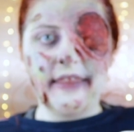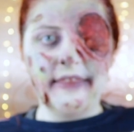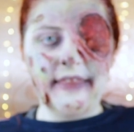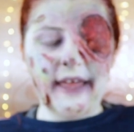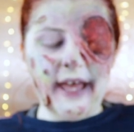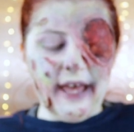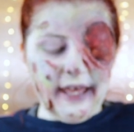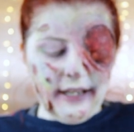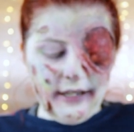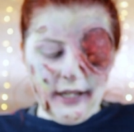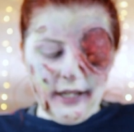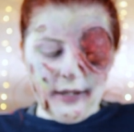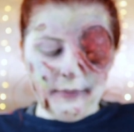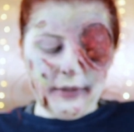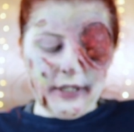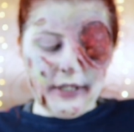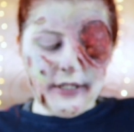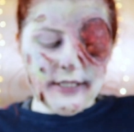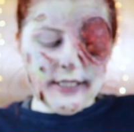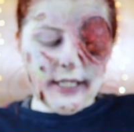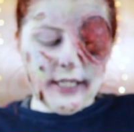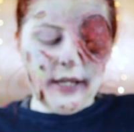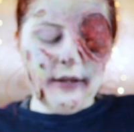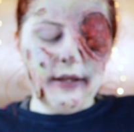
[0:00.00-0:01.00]
Then I'm
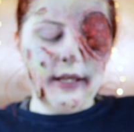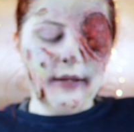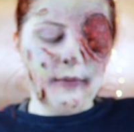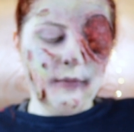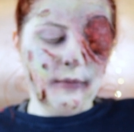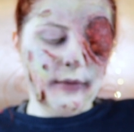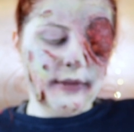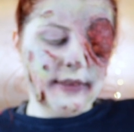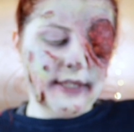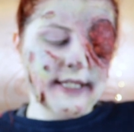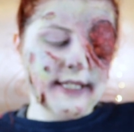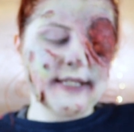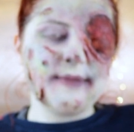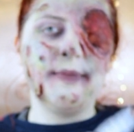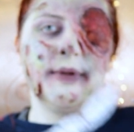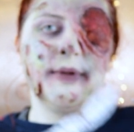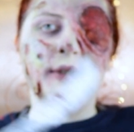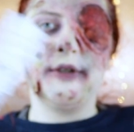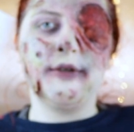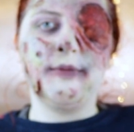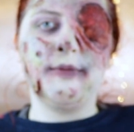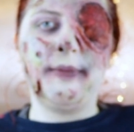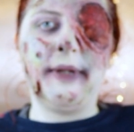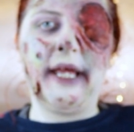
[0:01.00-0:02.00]
going to go in with this
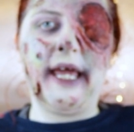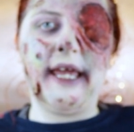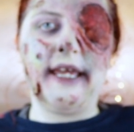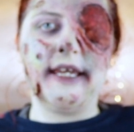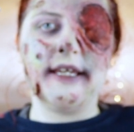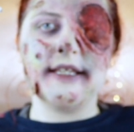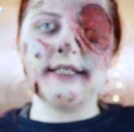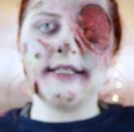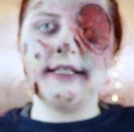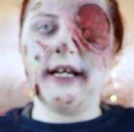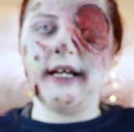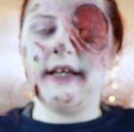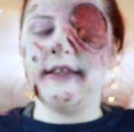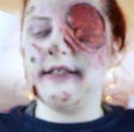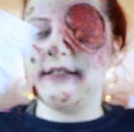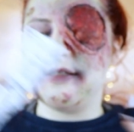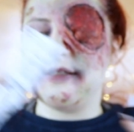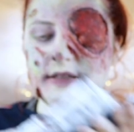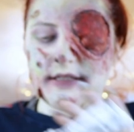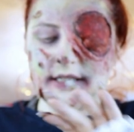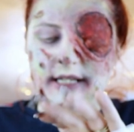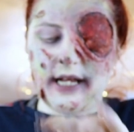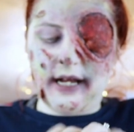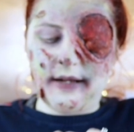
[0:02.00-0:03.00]
blood paste. Now this
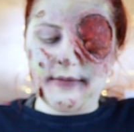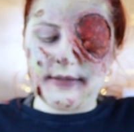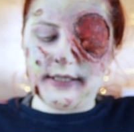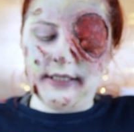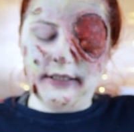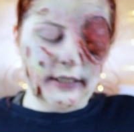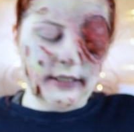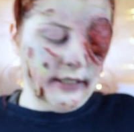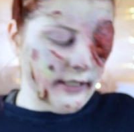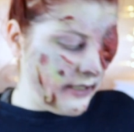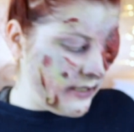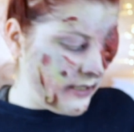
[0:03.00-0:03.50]
looks absolutely